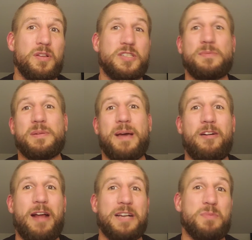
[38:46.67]
subject
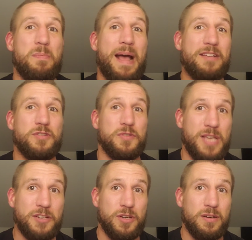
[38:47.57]
matter expert by
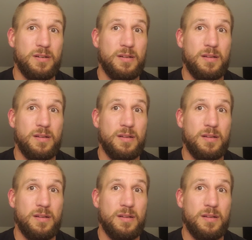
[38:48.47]
association.